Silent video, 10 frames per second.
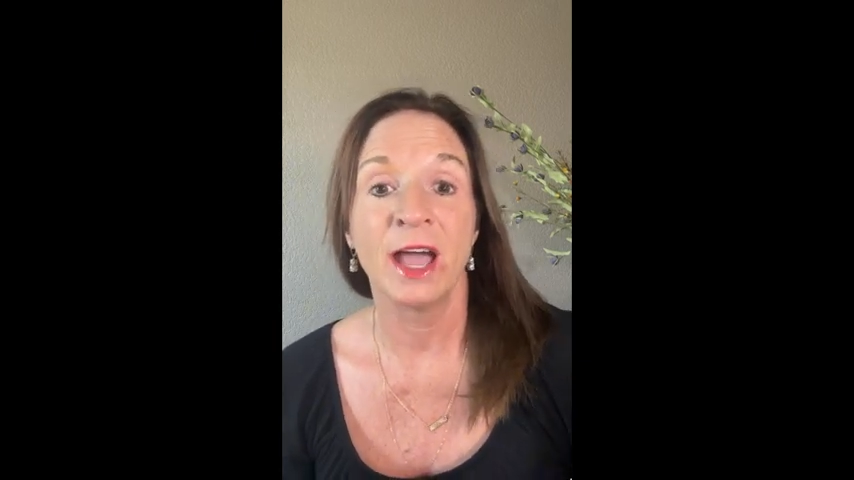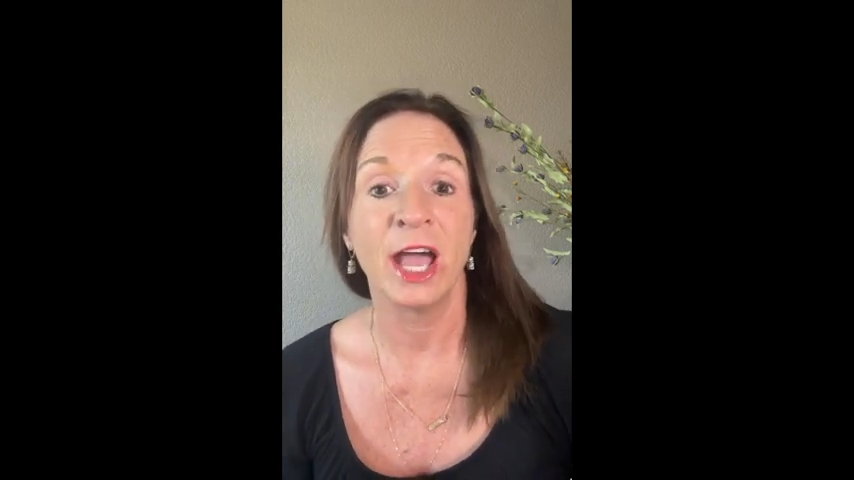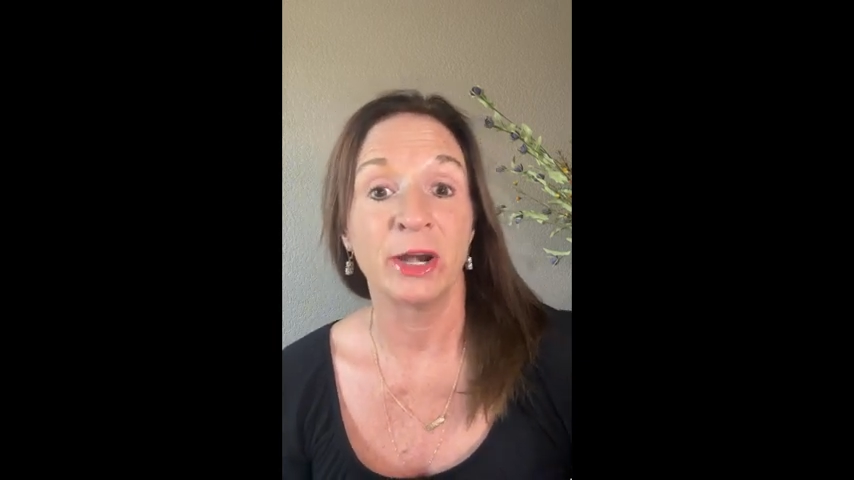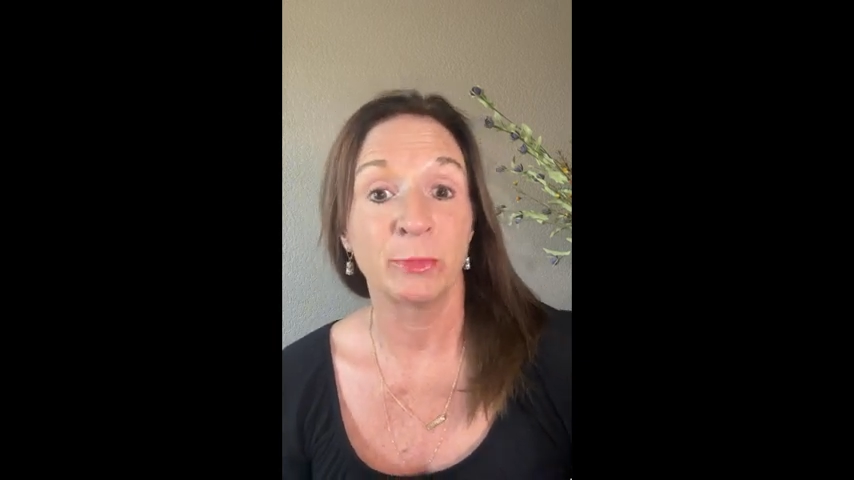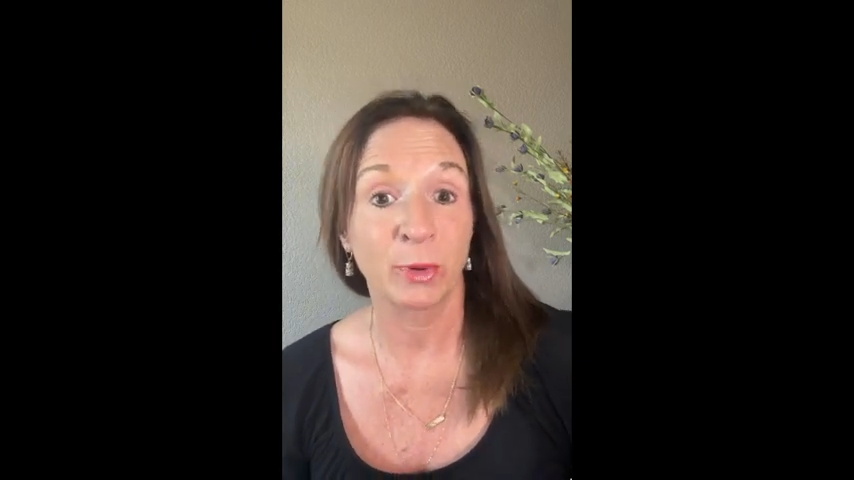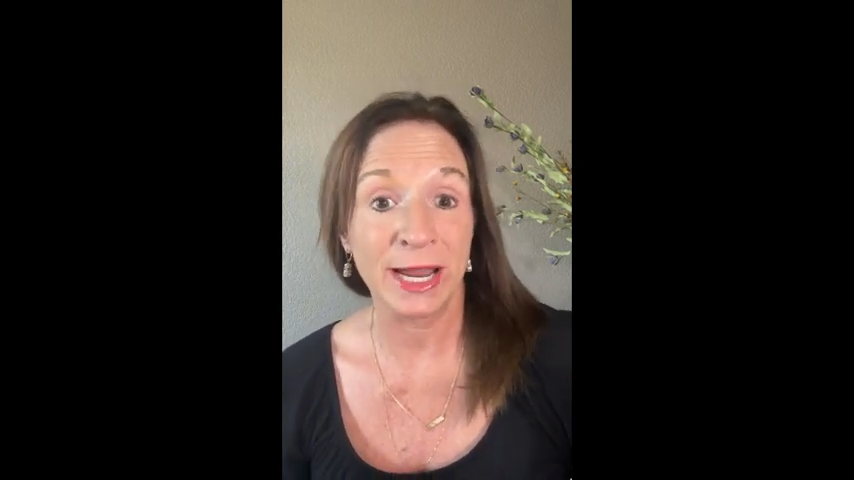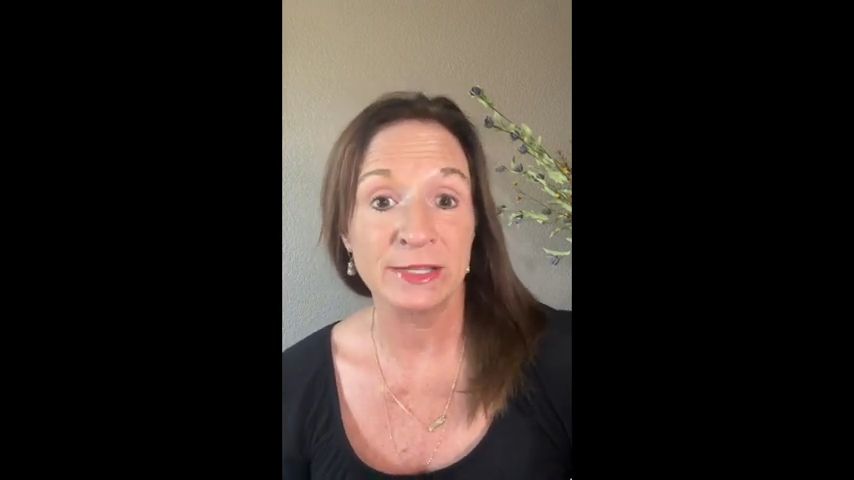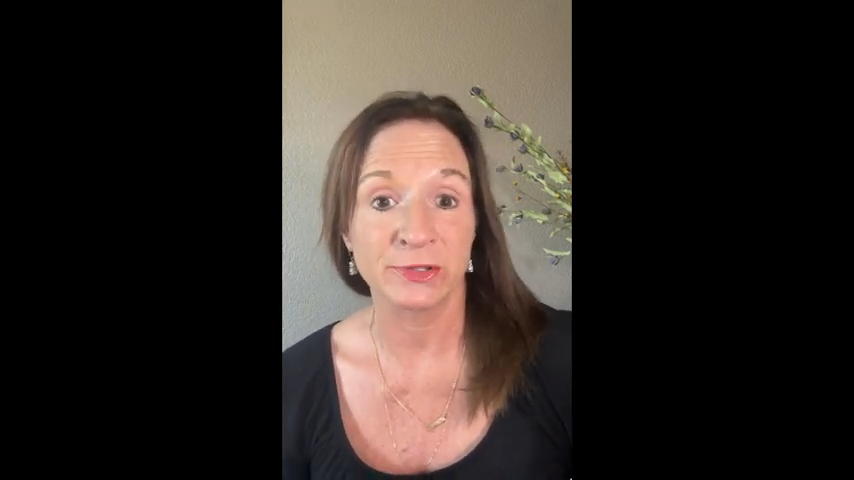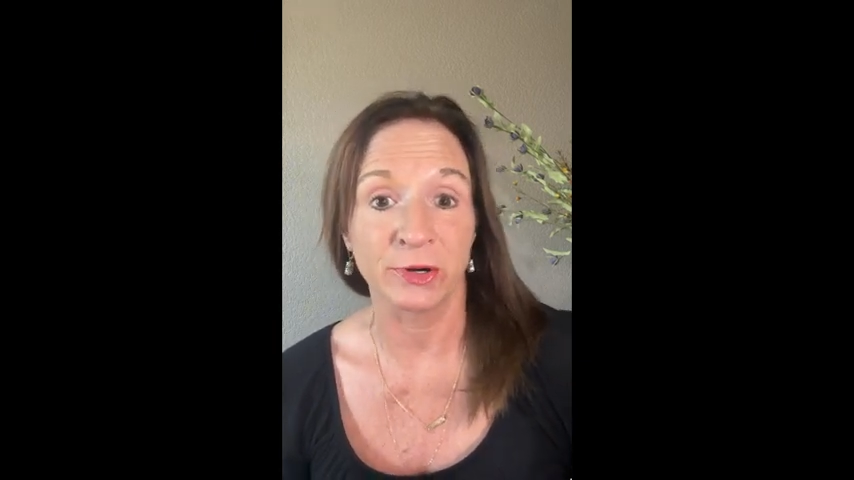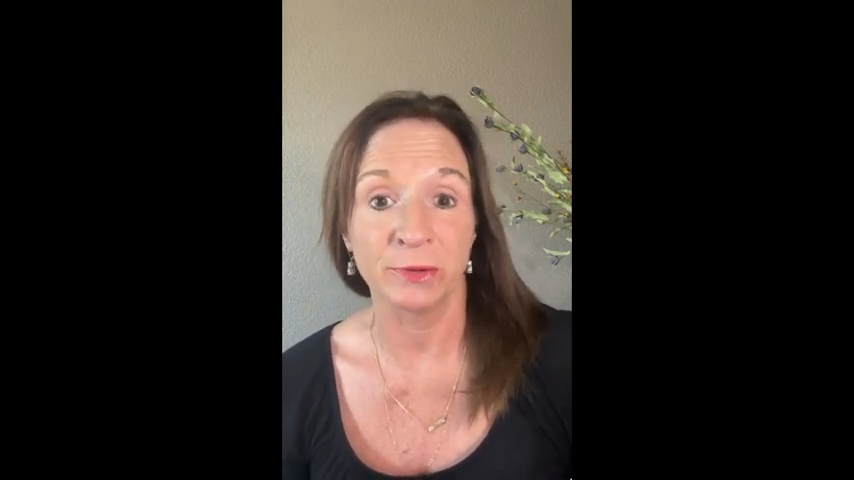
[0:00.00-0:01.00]
An
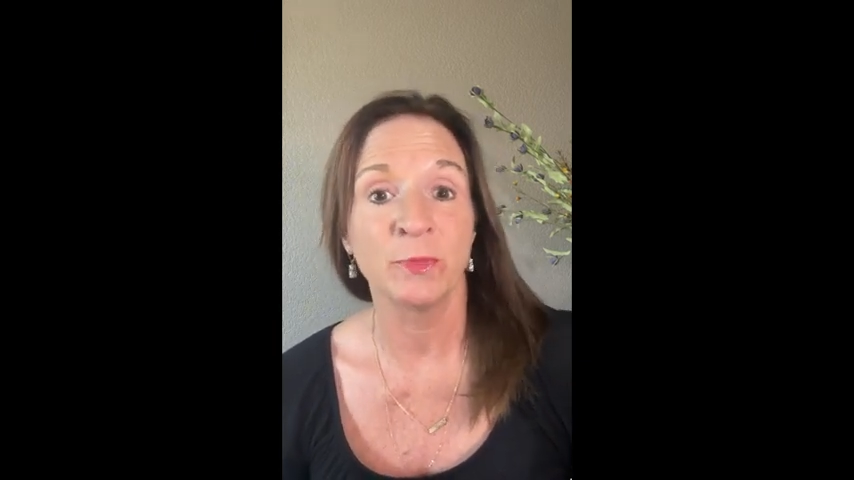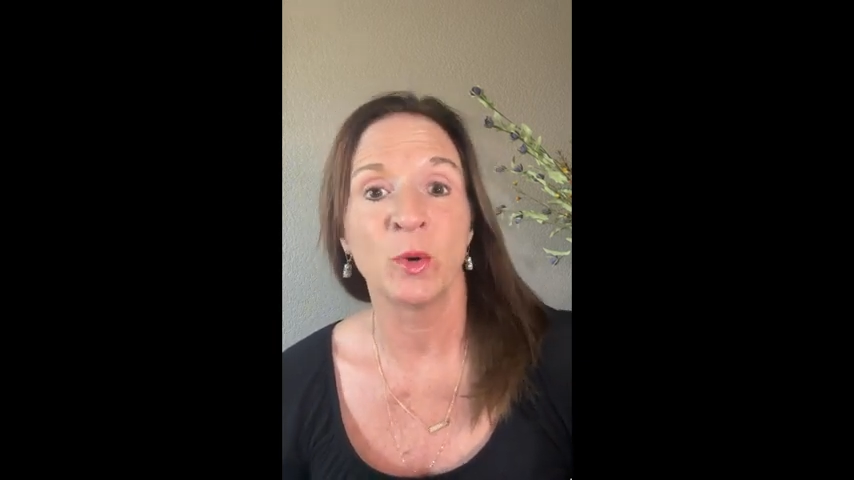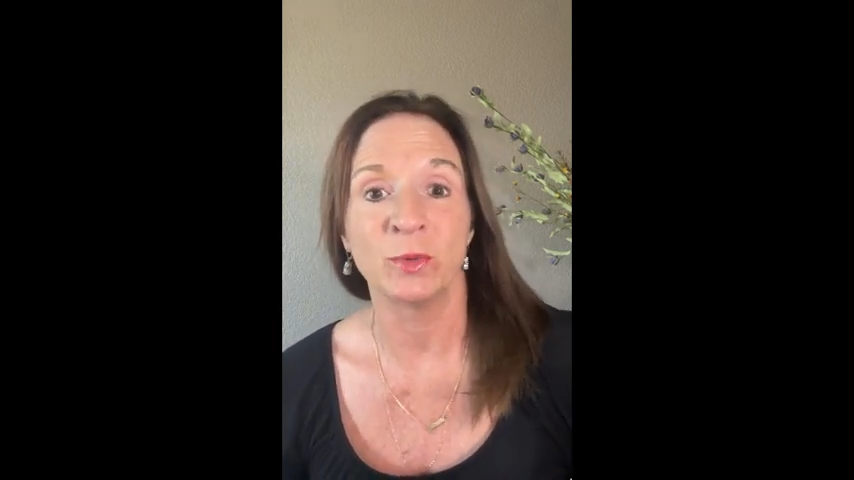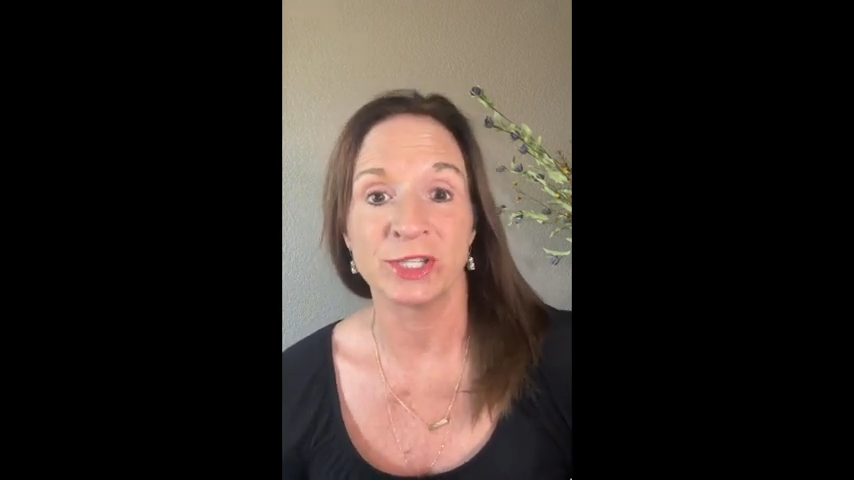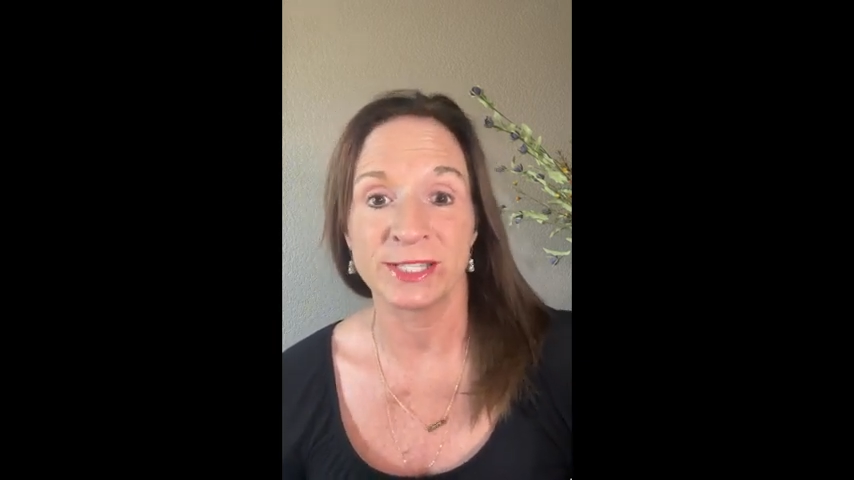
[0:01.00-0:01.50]
appraiser, which is